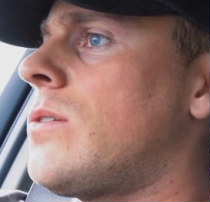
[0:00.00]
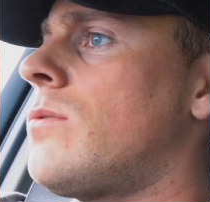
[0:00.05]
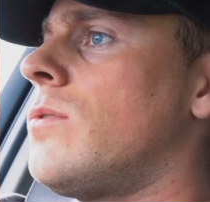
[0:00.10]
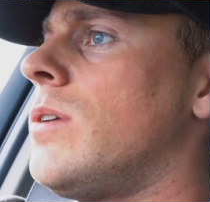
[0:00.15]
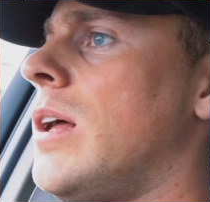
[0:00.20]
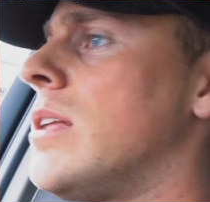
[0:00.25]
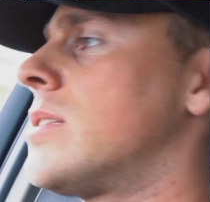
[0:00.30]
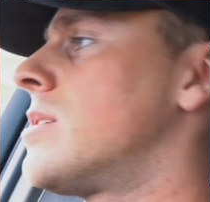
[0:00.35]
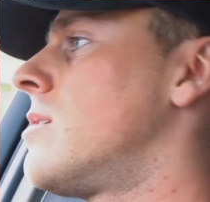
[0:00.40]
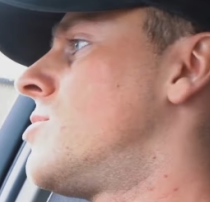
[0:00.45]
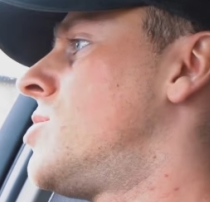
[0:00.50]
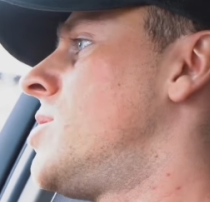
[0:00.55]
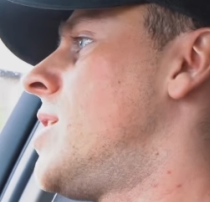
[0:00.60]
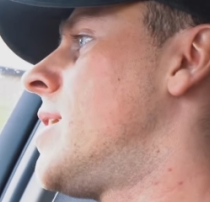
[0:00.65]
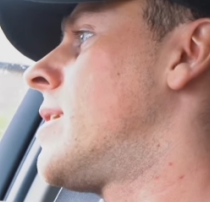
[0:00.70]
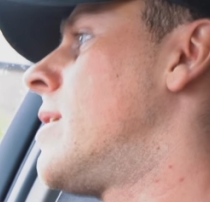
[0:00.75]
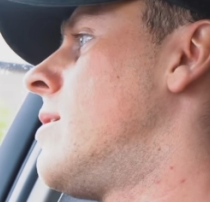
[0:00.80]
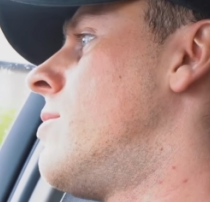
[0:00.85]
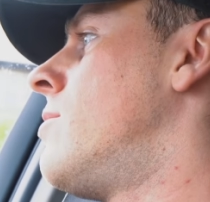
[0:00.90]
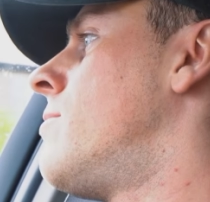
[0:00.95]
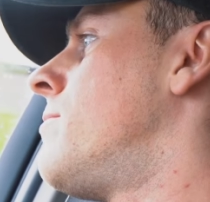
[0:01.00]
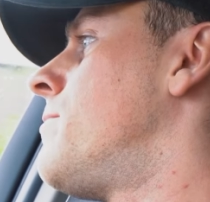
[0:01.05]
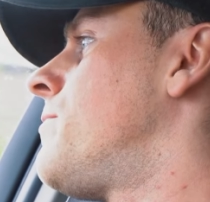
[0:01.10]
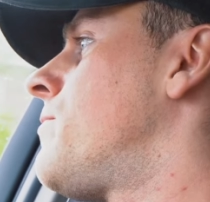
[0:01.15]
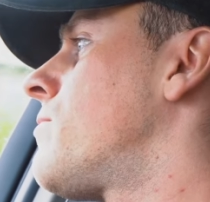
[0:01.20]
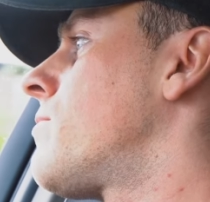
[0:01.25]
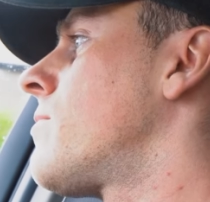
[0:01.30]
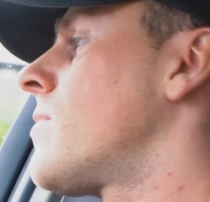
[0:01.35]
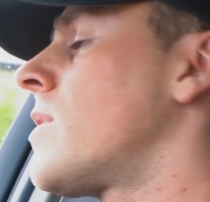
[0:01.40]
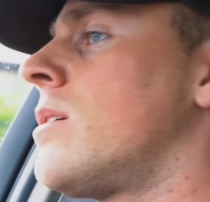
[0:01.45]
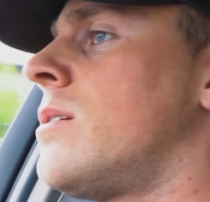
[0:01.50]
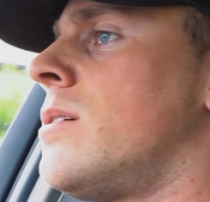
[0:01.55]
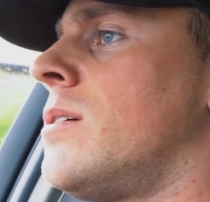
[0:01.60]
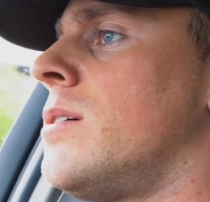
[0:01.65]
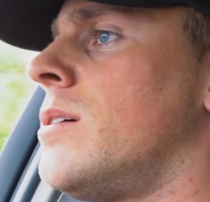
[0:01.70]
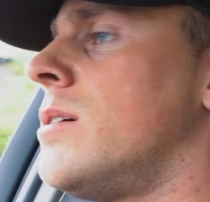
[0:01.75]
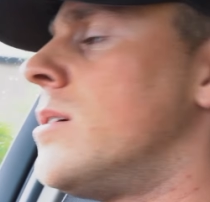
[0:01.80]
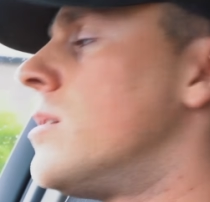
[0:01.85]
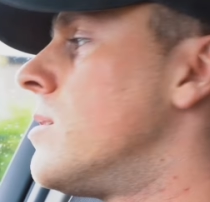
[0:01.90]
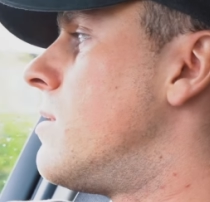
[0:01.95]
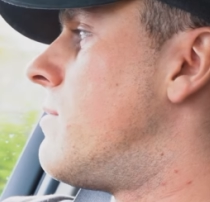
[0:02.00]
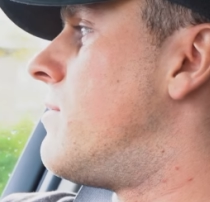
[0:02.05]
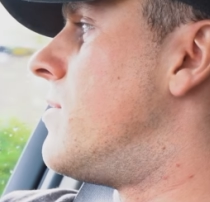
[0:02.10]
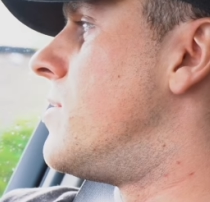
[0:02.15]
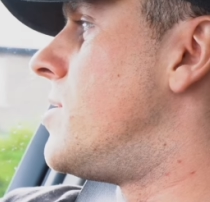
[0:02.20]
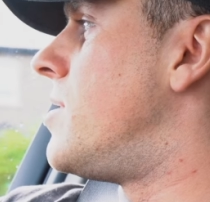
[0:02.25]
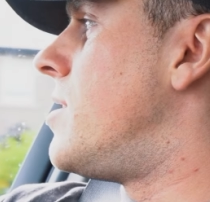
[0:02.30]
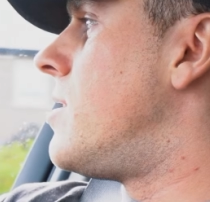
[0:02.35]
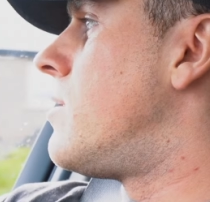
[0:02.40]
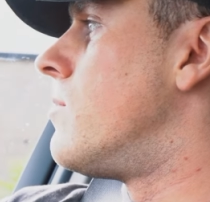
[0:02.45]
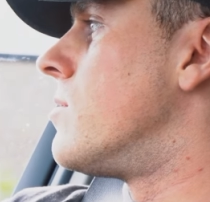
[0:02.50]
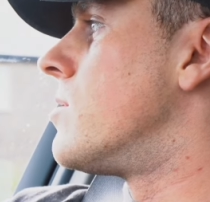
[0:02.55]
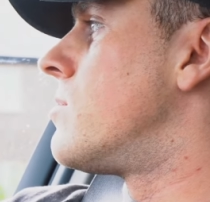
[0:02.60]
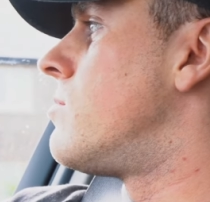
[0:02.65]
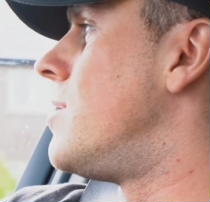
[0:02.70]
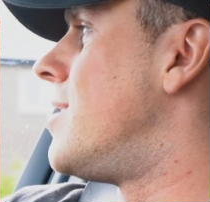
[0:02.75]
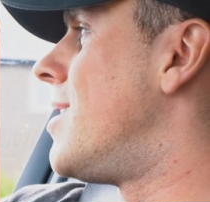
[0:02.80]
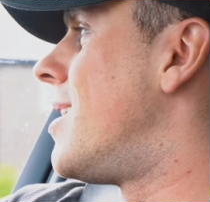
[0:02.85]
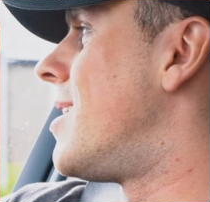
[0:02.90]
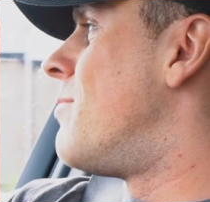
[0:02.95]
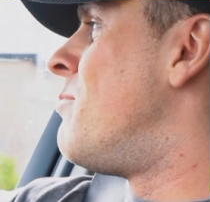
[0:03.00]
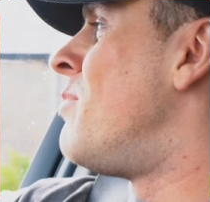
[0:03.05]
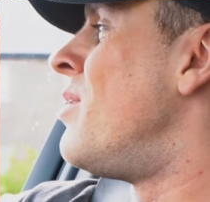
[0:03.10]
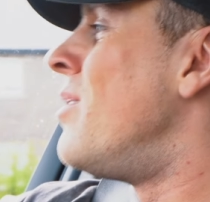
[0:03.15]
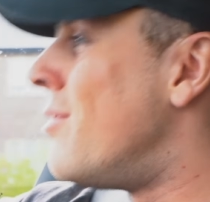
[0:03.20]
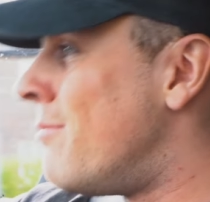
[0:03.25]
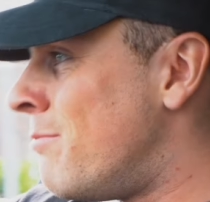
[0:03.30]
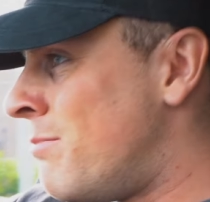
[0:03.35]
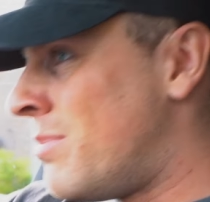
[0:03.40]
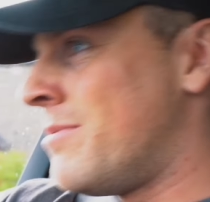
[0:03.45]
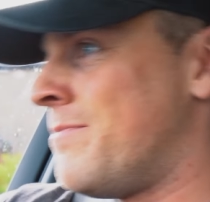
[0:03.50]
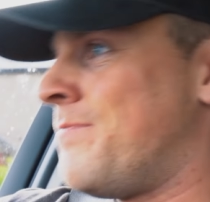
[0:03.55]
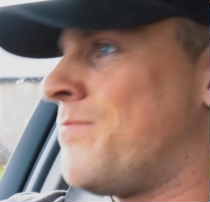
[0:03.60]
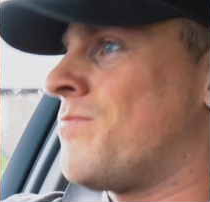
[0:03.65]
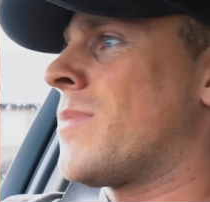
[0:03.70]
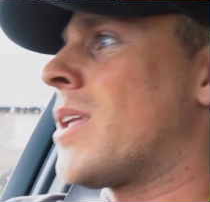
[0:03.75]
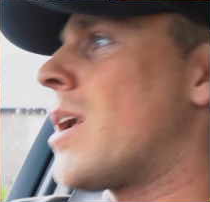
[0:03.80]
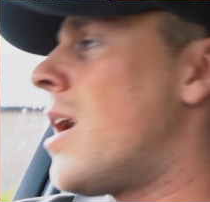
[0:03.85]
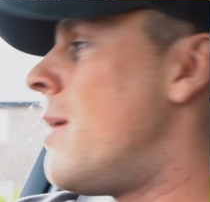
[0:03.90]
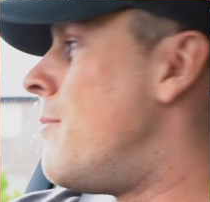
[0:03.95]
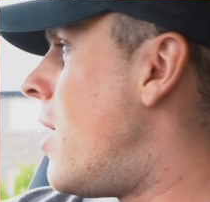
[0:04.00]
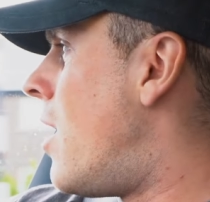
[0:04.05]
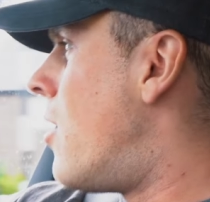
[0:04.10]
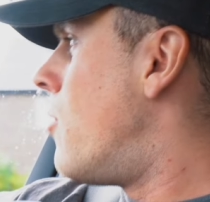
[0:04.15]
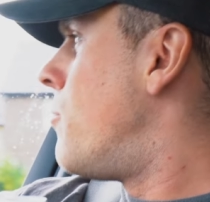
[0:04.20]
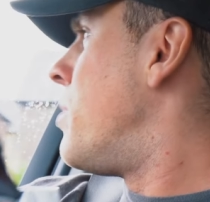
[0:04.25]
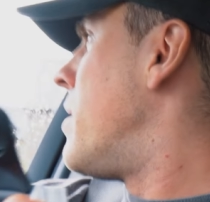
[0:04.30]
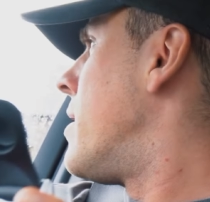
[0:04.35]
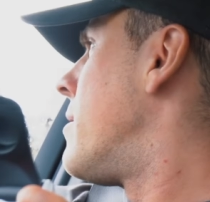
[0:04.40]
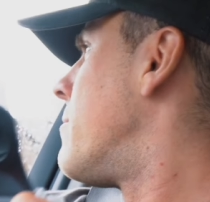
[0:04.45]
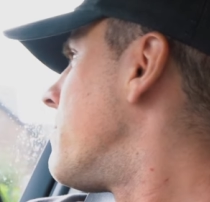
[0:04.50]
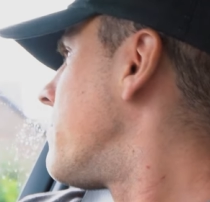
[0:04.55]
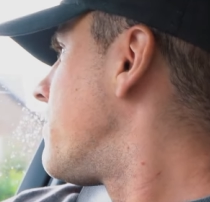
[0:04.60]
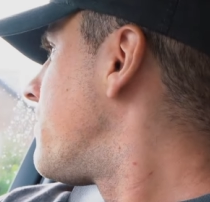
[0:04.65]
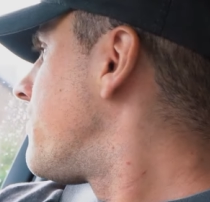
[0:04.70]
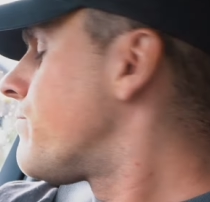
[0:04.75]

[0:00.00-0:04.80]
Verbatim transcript: We'll also check out the physique once we get a pump. I'm hoping